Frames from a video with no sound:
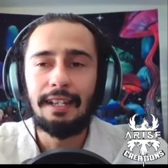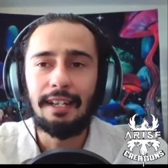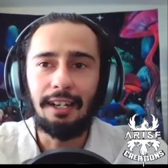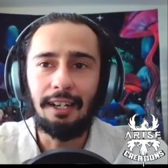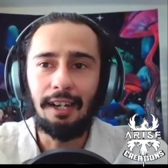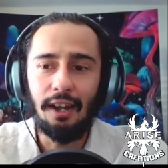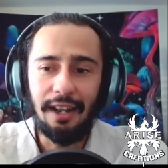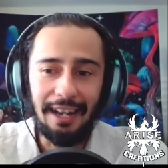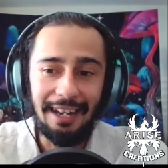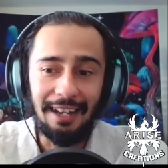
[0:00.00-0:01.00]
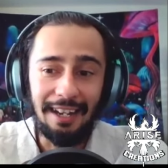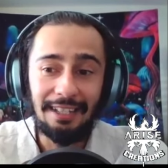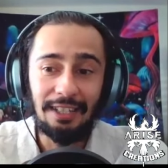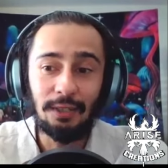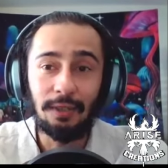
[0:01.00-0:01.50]
uh,
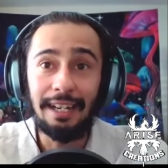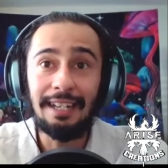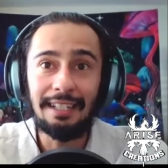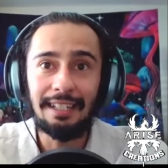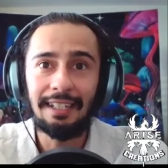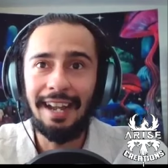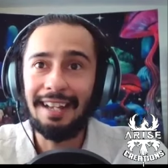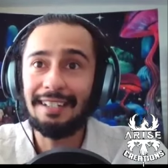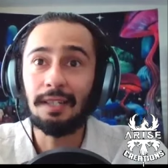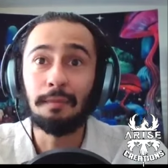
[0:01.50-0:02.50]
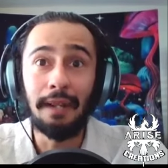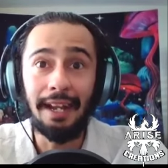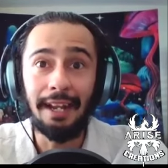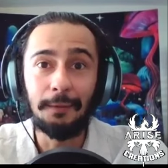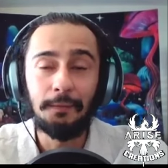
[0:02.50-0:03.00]
into India and
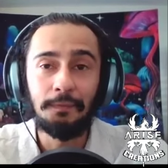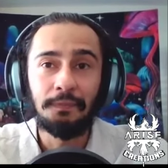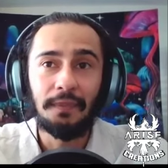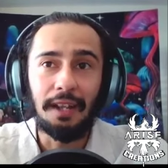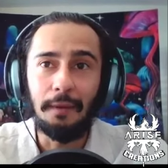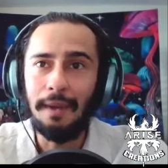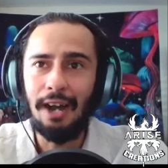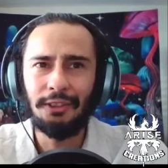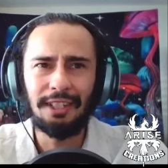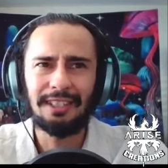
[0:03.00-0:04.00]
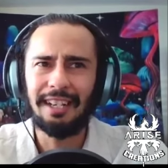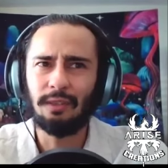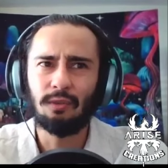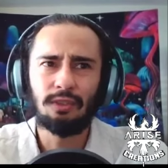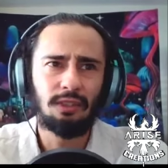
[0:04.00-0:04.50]
Tibet about this like
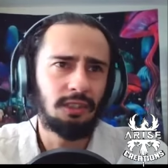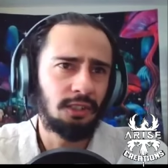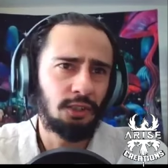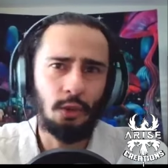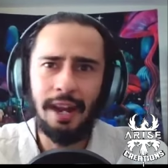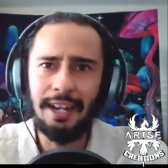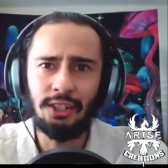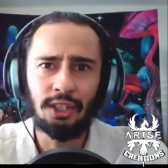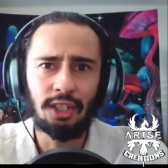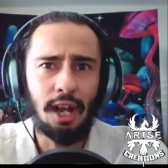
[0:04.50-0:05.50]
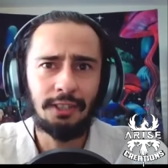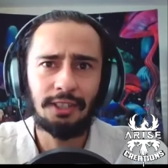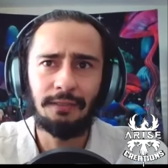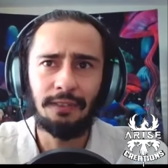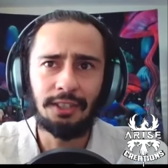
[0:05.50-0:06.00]
strange lost
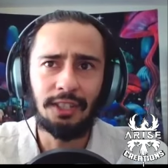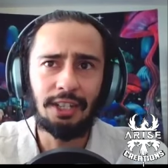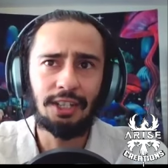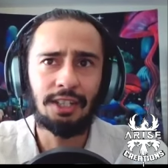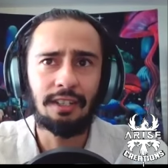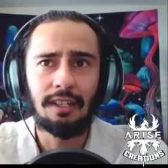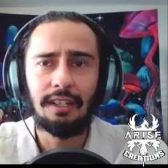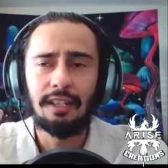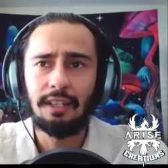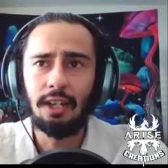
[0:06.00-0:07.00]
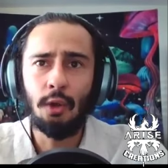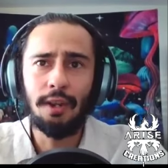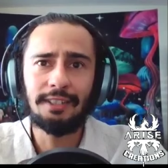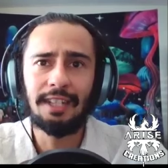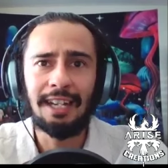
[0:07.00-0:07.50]
civilization known
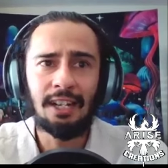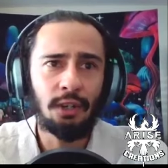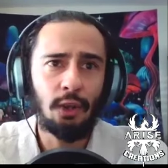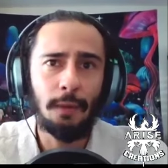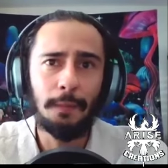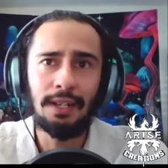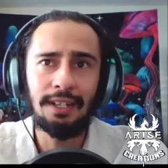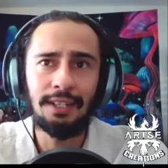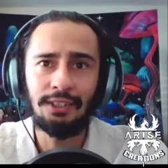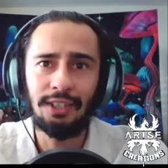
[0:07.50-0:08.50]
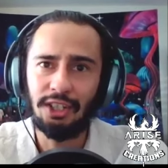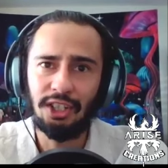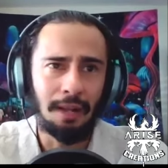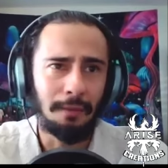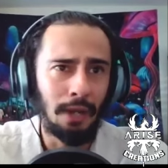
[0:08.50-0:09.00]
as the Indo-Europeans and
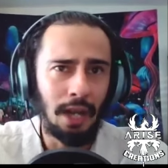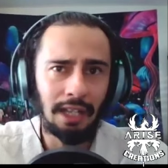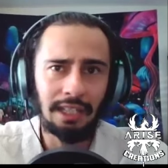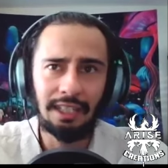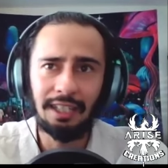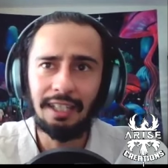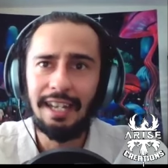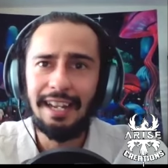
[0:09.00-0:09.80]
Shambhala